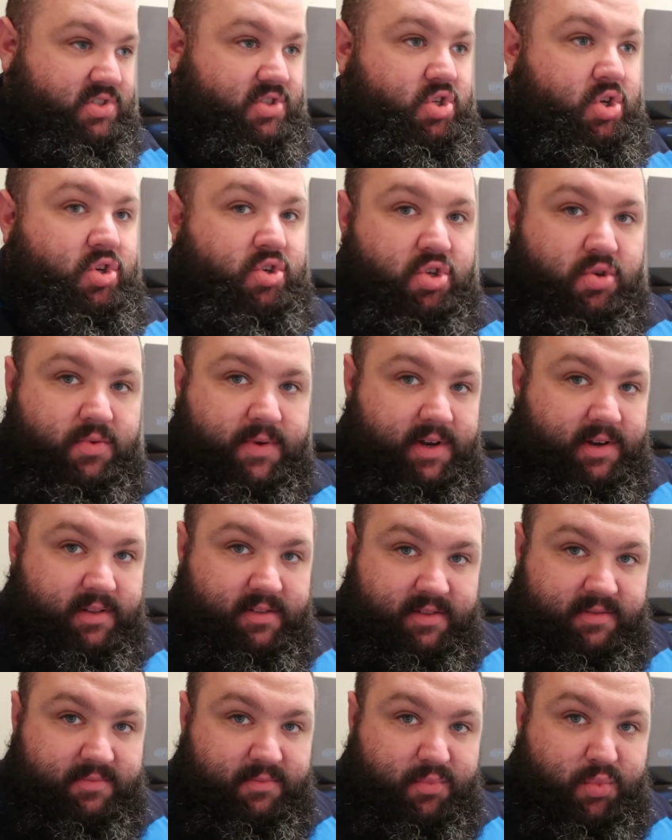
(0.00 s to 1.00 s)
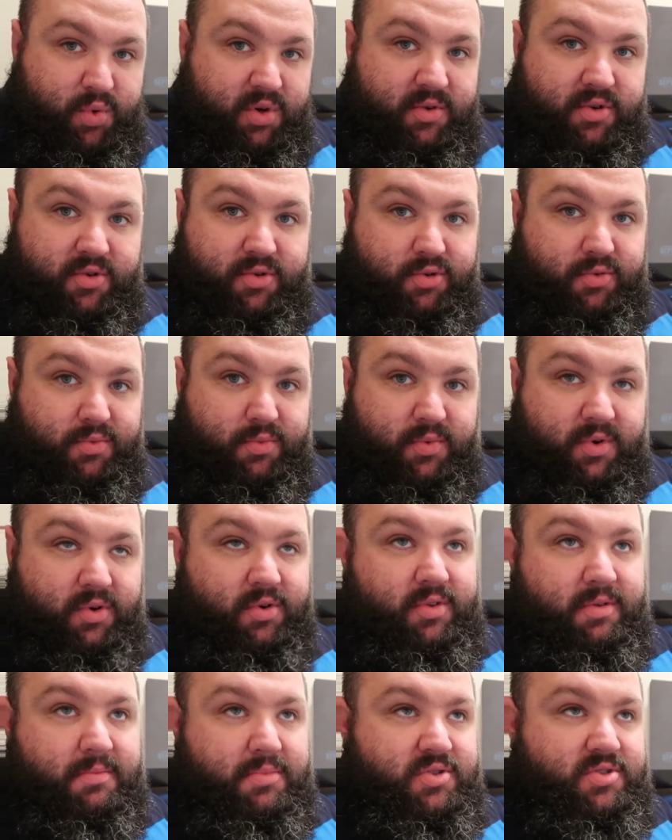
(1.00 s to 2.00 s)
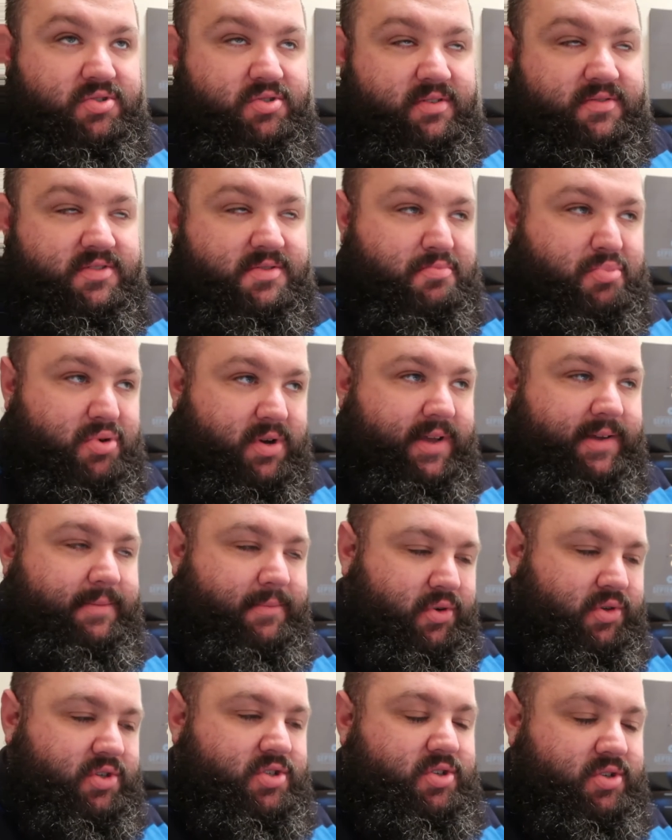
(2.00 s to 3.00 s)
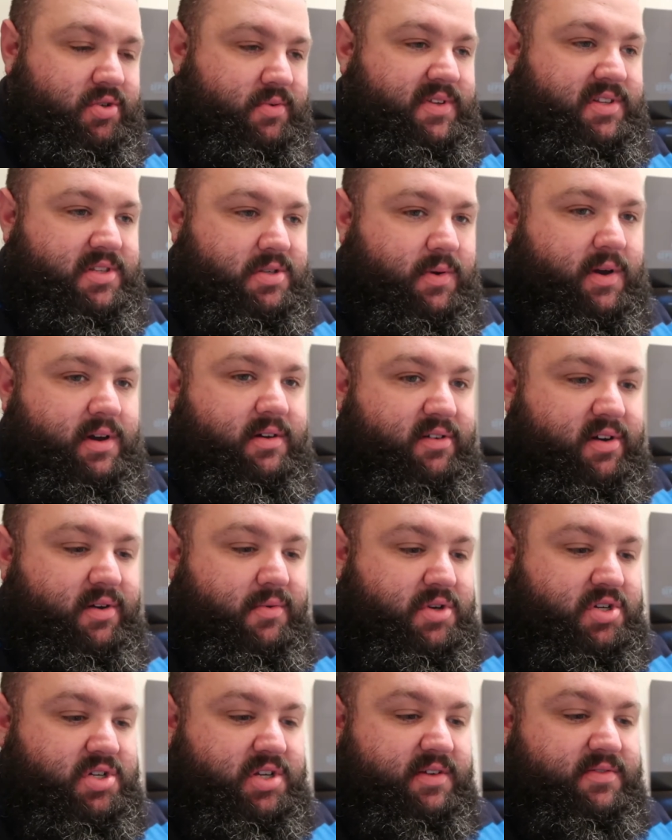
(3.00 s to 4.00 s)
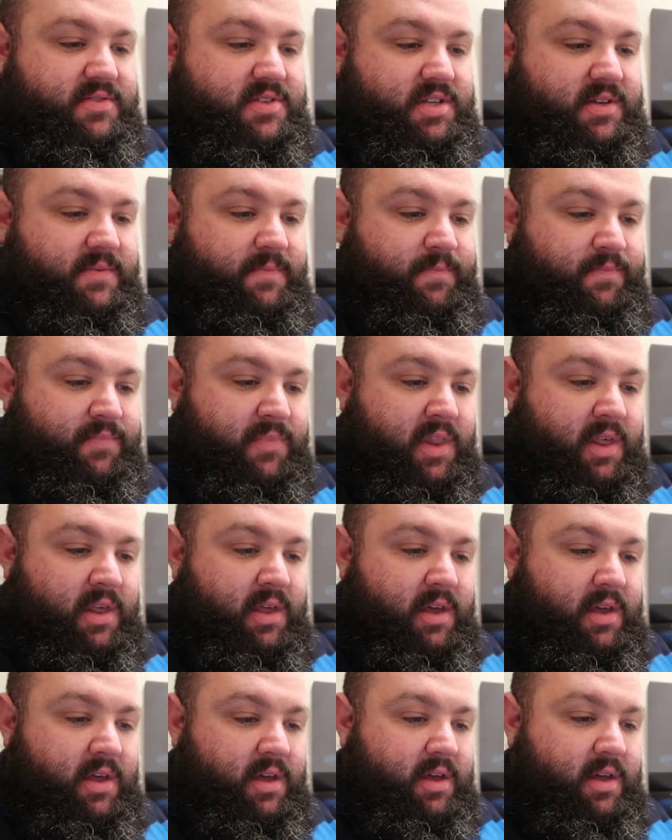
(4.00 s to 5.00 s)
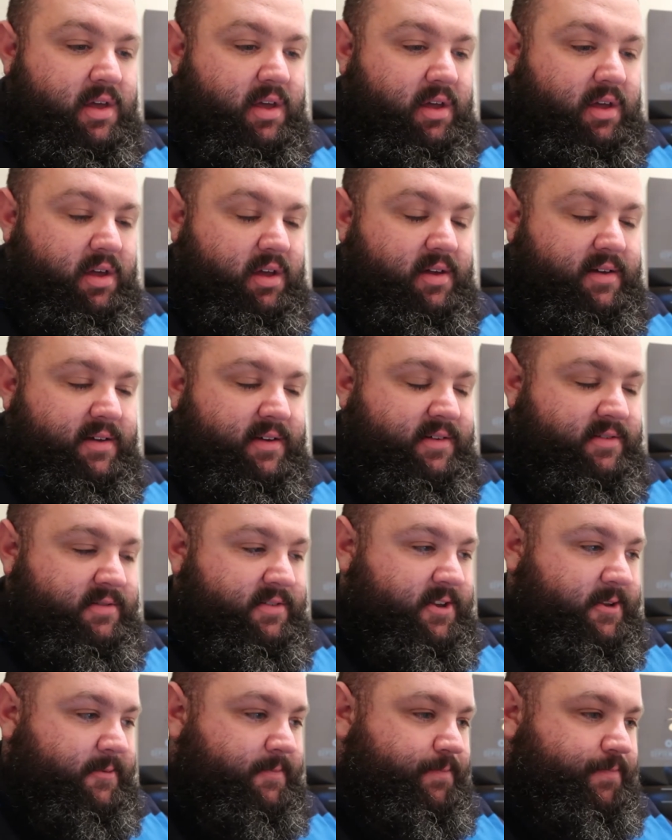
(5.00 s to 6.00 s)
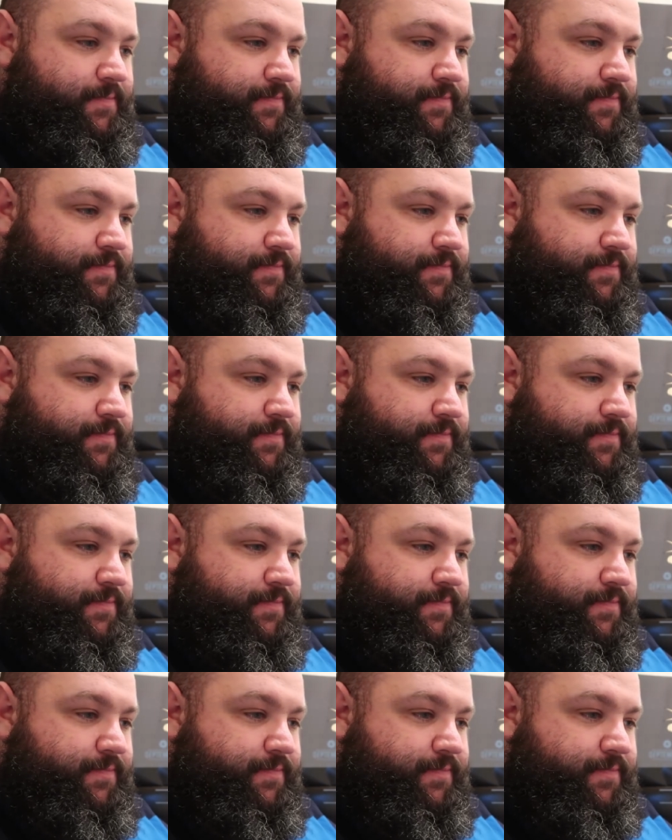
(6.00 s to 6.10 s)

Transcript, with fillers: to do anything. We were all, all the bus drivers are pretty much doing 12 hour shifts. And